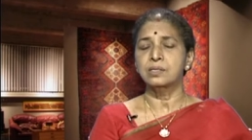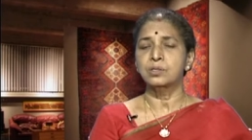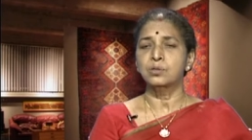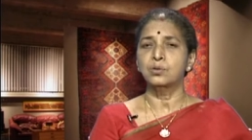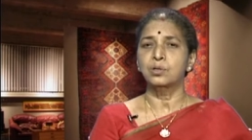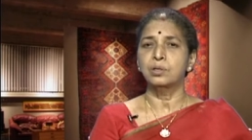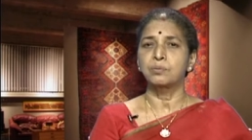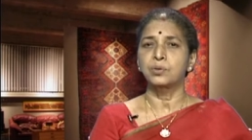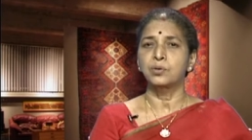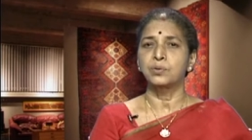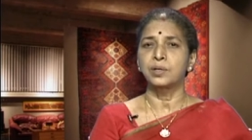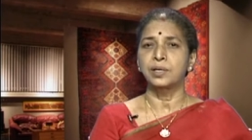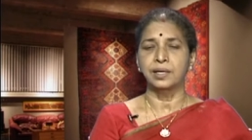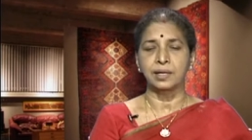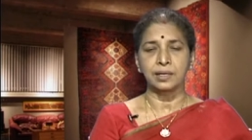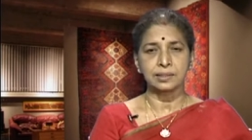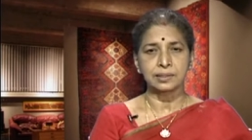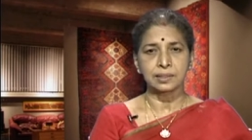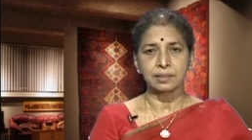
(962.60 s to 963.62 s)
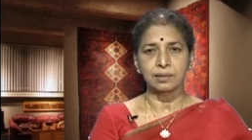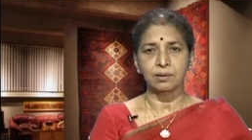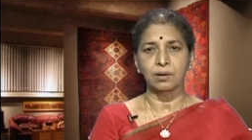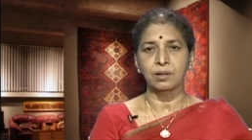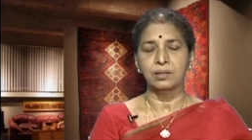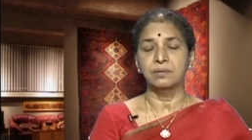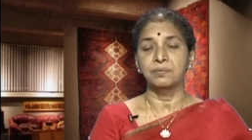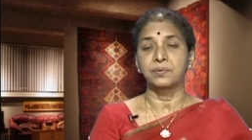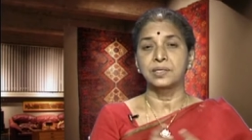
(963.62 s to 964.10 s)
to remove the grease and all,
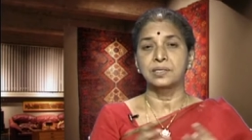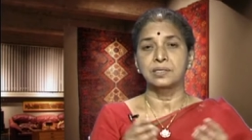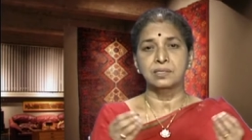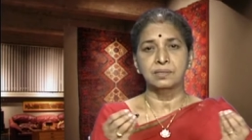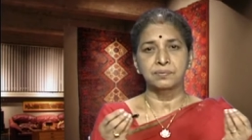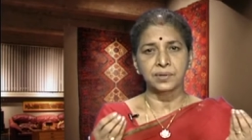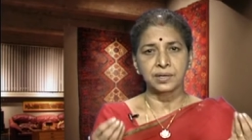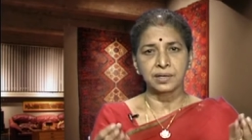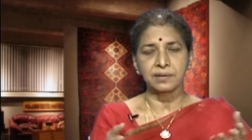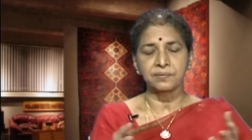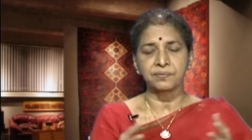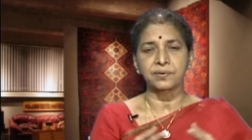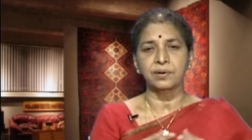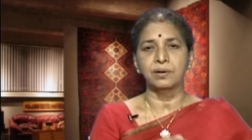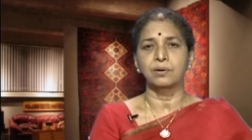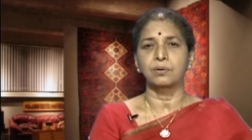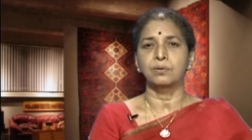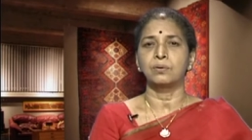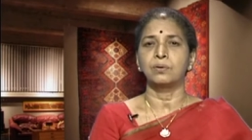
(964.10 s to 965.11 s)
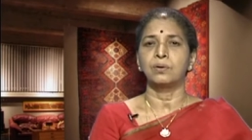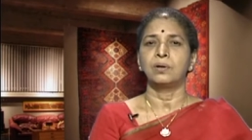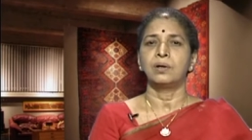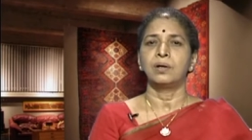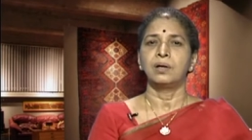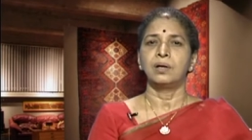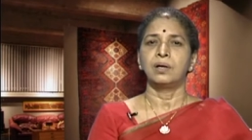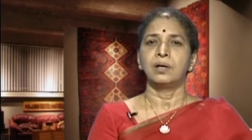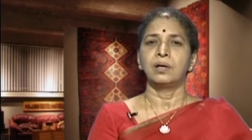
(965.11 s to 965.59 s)
otherwise it is very difficult to
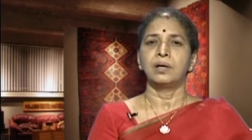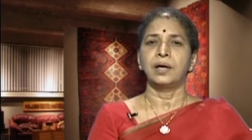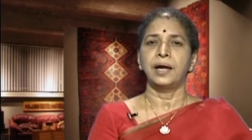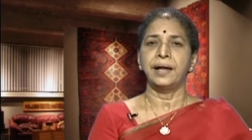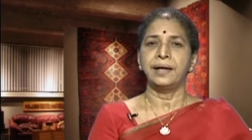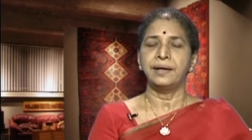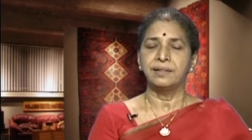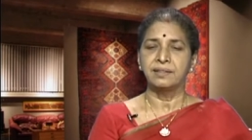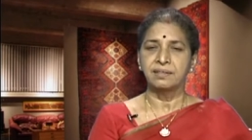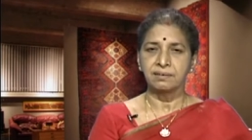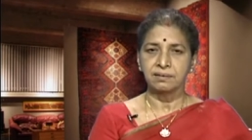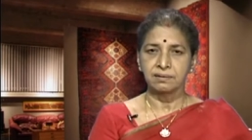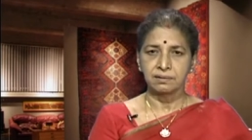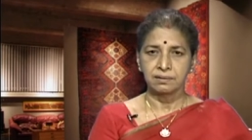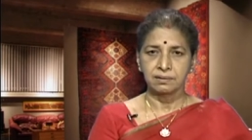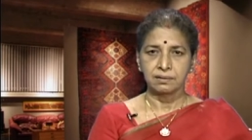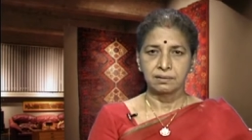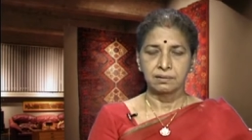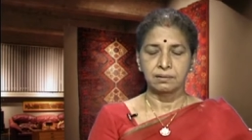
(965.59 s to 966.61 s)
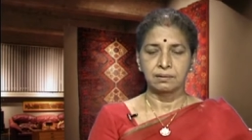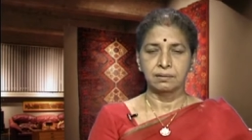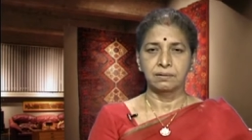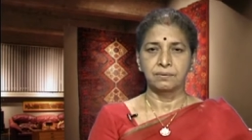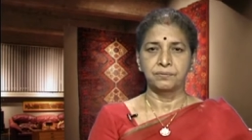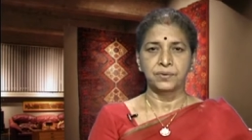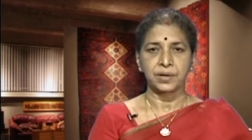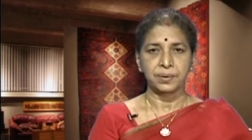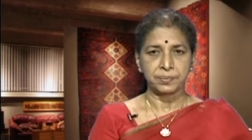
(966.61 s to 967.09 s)
uh, handle the uh,
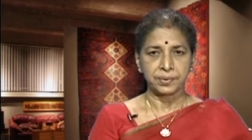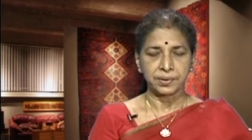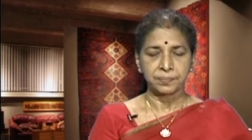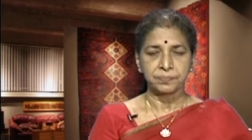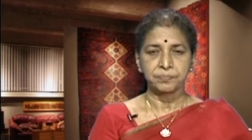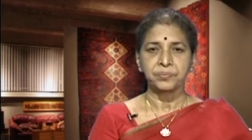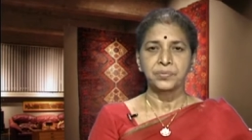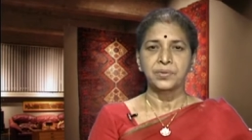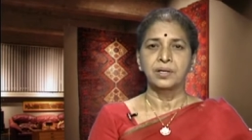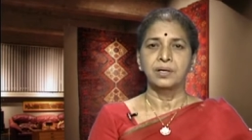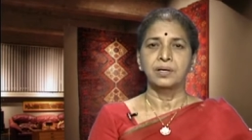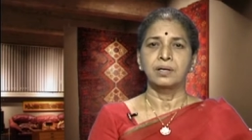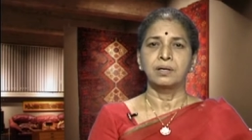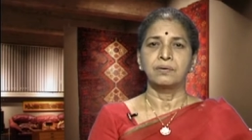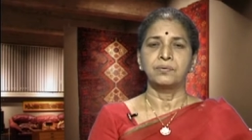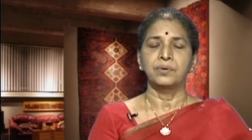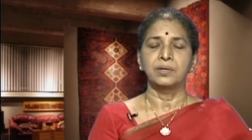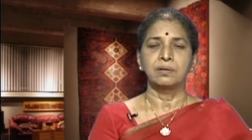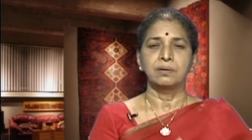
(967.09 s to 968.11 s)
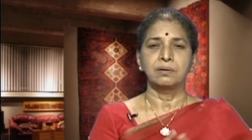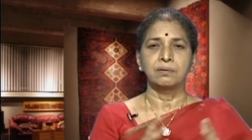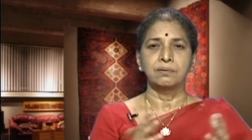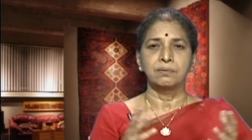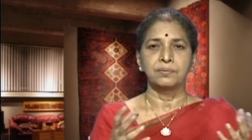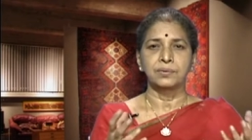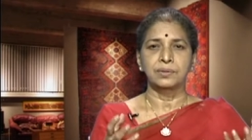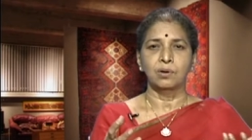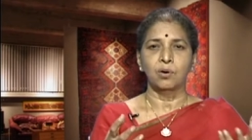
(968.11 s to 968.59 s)
fiber. Uh, uh,
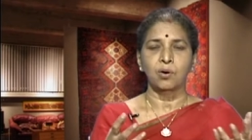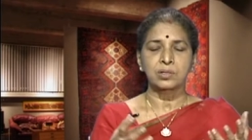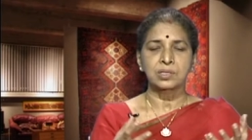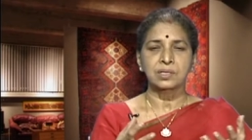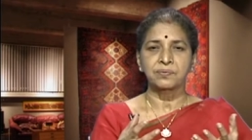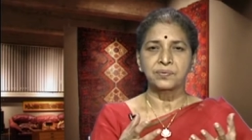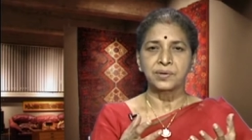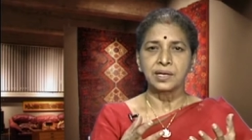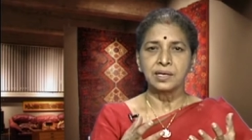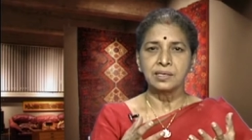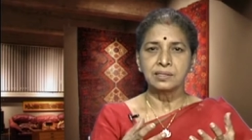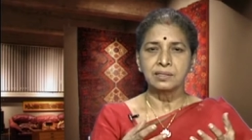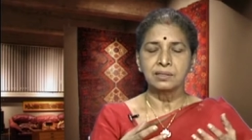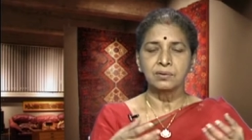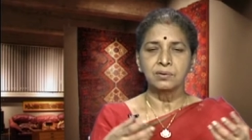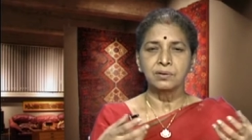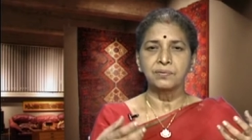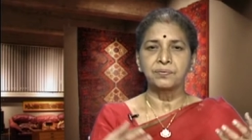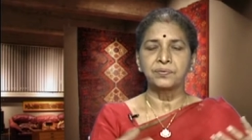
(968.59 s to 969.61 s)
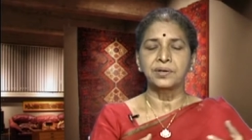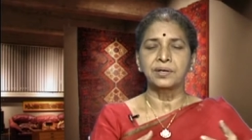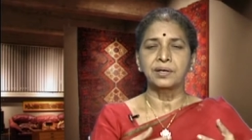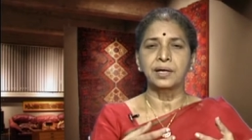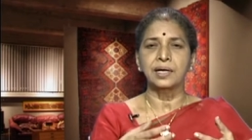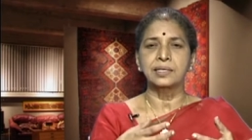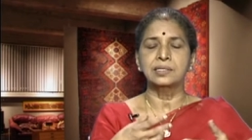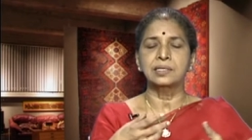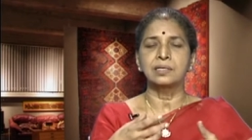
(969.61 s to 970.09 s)
with lots of grease, you know, if it
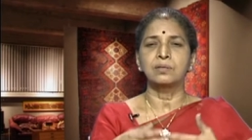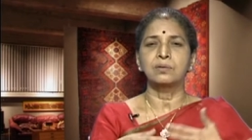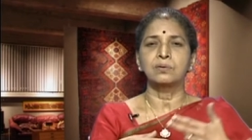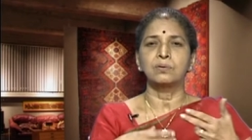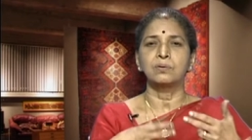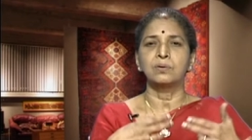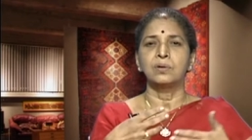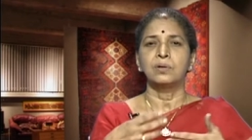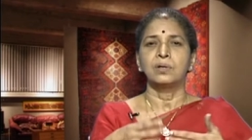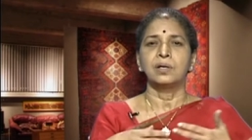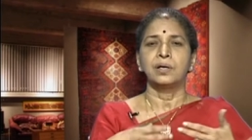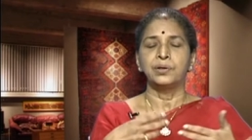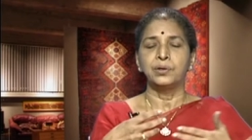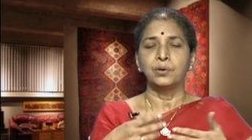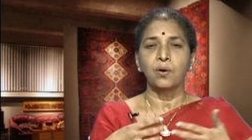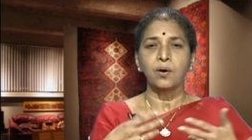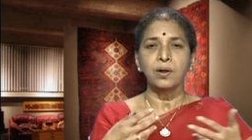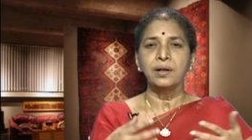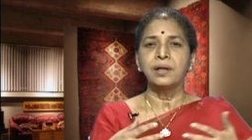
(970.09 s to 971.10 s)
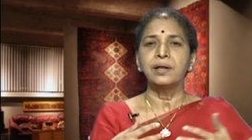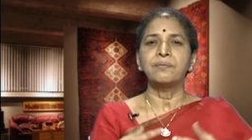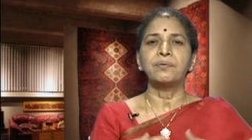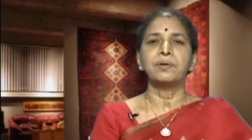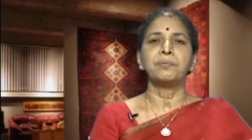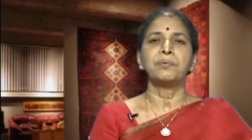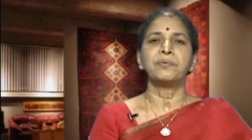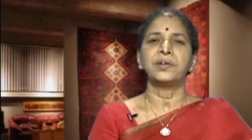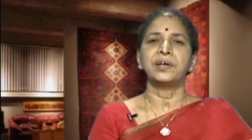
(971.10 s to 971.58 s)
gets into yarn, it will
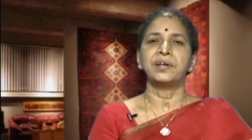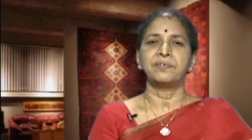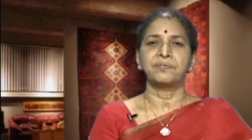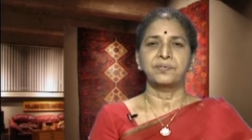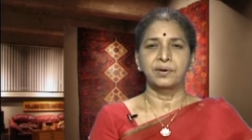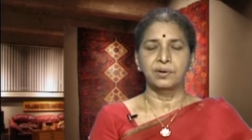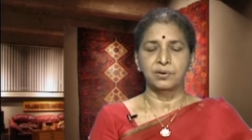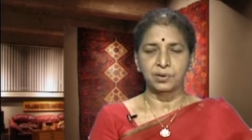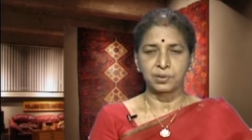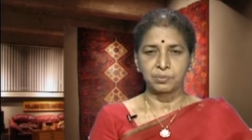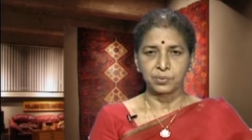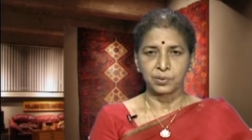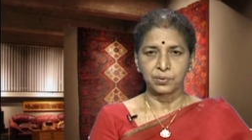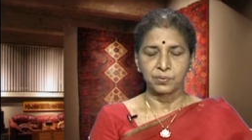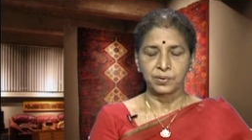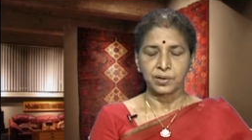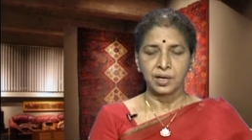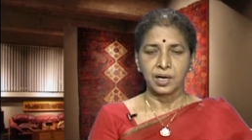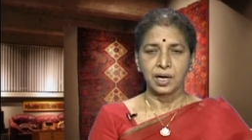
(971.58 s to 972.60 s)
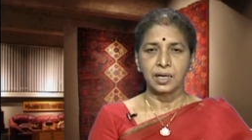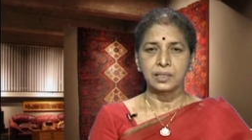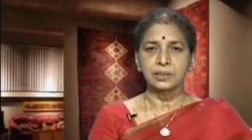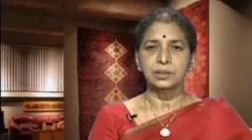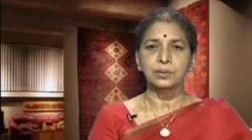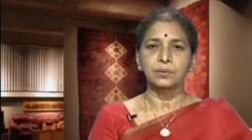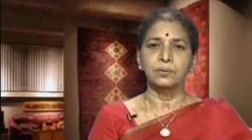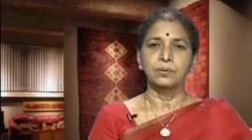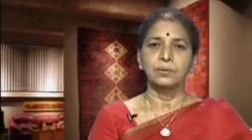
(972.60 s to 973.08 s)
be very difficult to remove. And
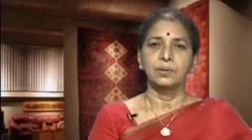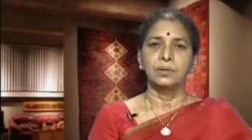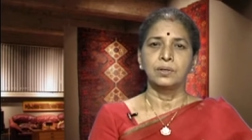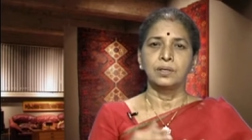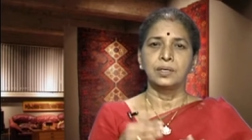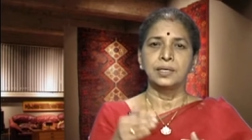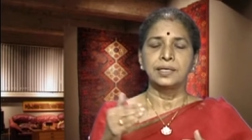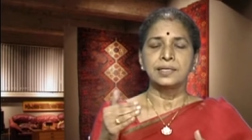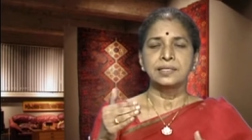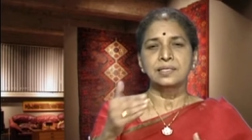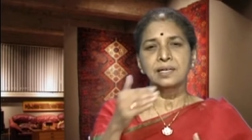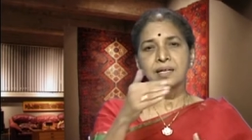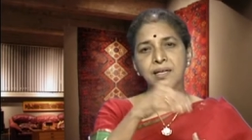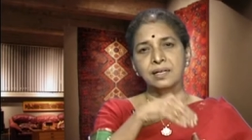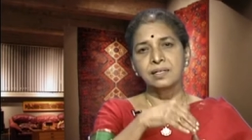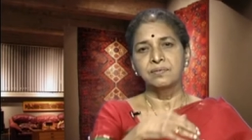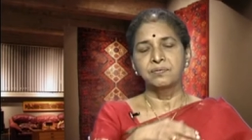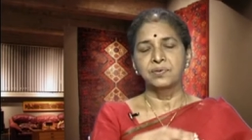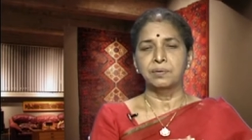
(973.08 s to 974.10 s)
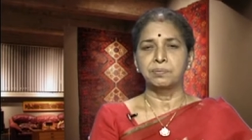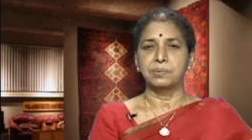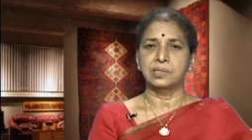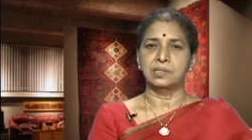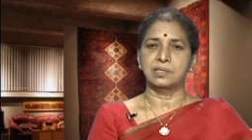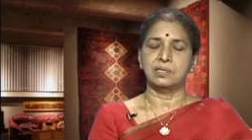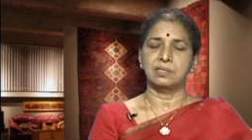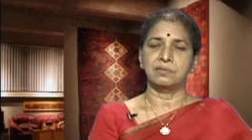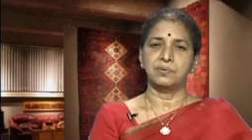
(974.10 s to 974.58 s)
so, it is done at the fiber
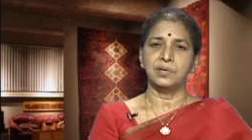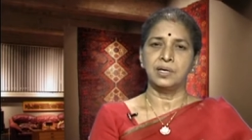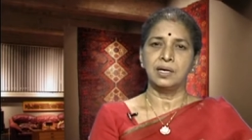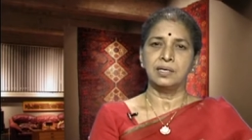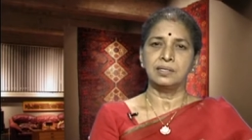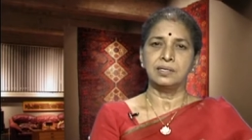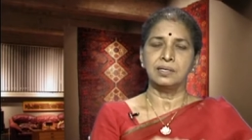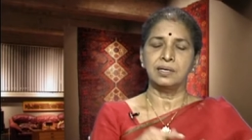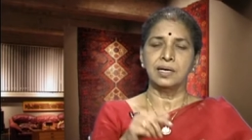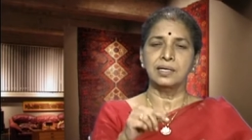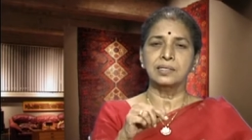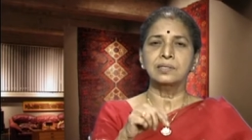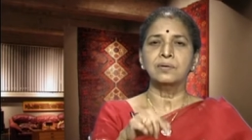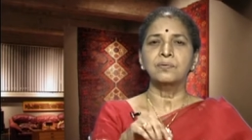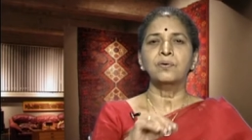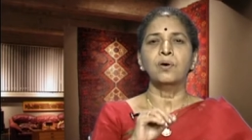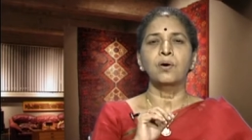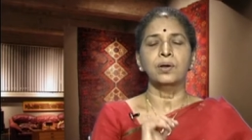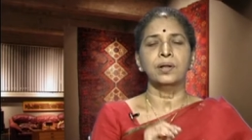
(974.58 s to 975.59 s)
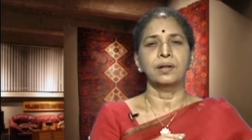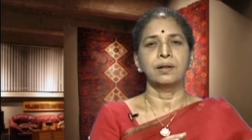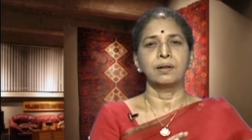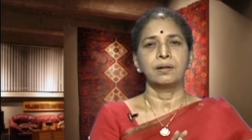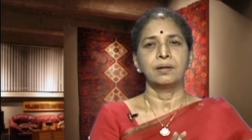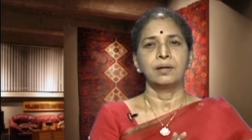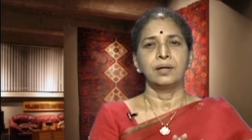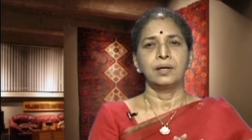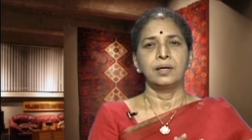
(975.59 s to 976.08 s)
stage. Whereas, in case of cotton,
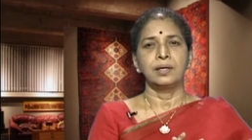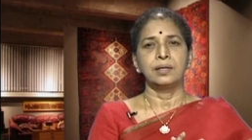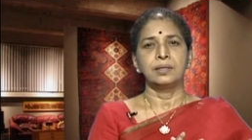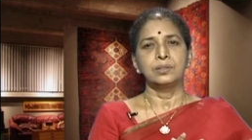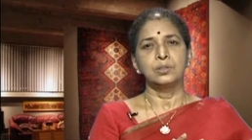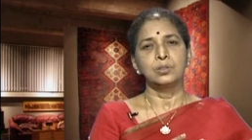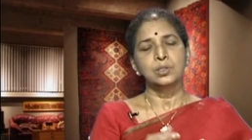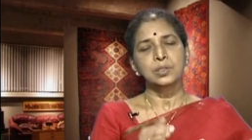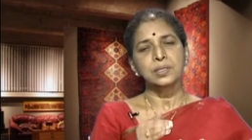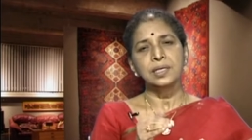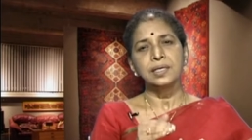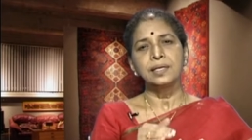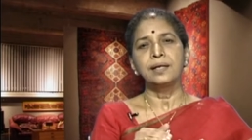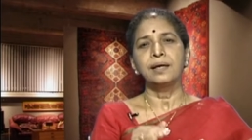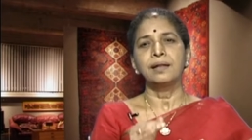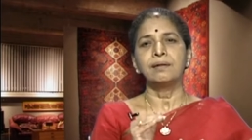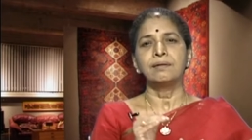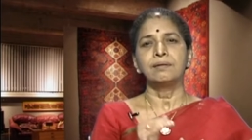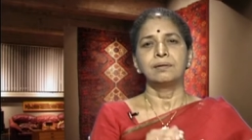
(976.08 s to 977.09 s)
it is usually done